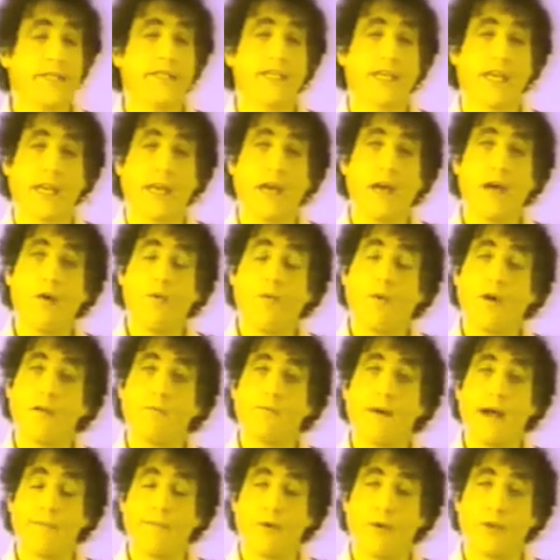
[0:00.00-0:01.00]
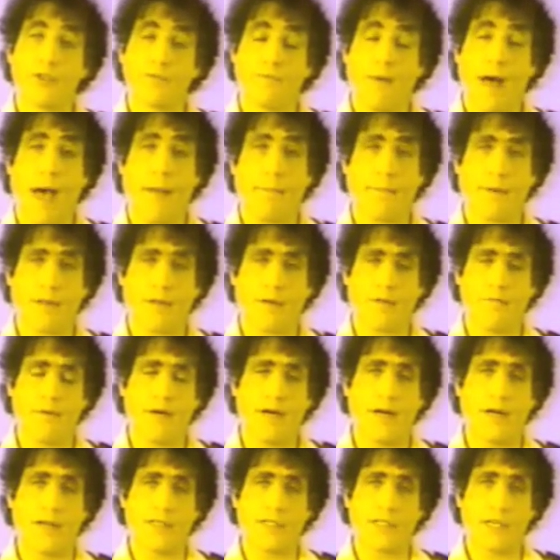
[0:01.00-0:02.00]
Easy, one of my most popular
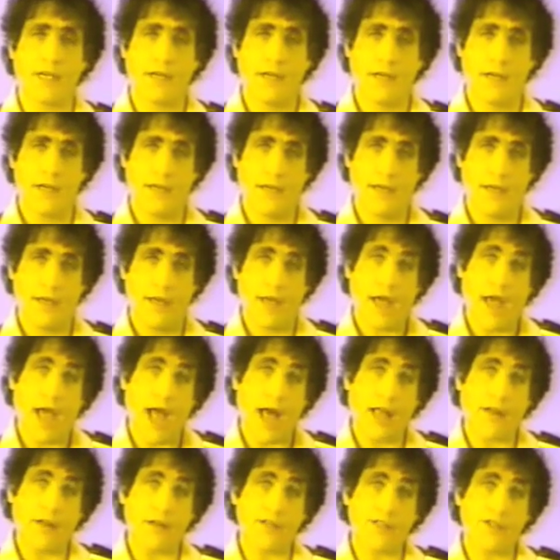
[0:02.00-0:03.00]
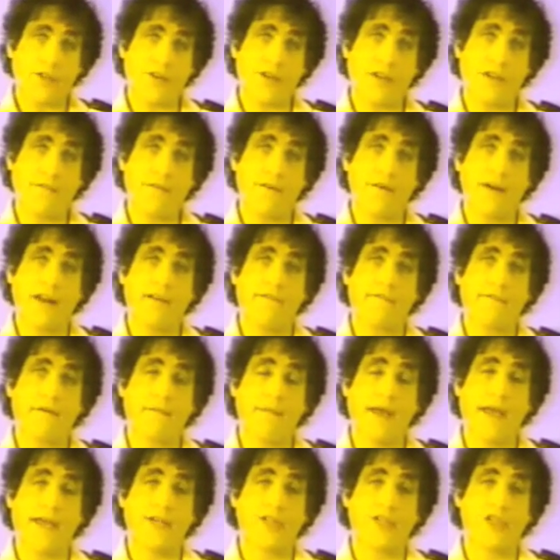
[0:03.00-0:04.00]
books. I'll also give you
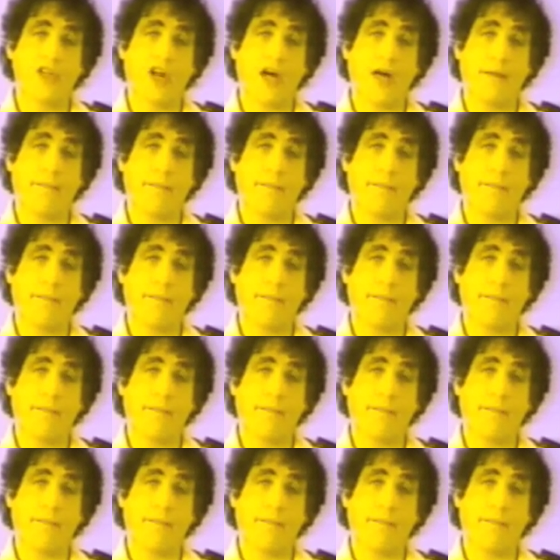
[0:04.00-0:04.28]
information